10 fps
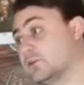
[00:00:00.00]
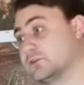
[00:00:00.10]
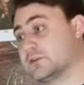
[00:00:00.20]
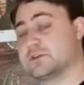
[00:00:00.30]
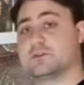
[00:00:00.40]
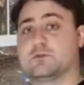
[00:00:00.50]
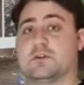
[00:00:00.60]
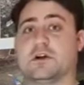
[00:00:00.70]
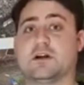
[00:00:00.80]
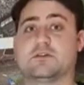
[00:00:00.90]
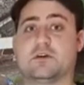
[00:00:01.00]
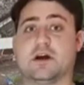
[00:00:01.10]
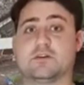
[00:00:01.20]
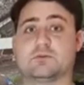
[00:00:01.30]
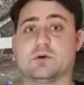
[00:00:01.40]
good citizens for the country
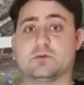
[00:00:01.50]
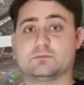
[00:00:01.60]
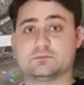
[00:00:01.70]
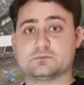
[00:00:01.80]
as well.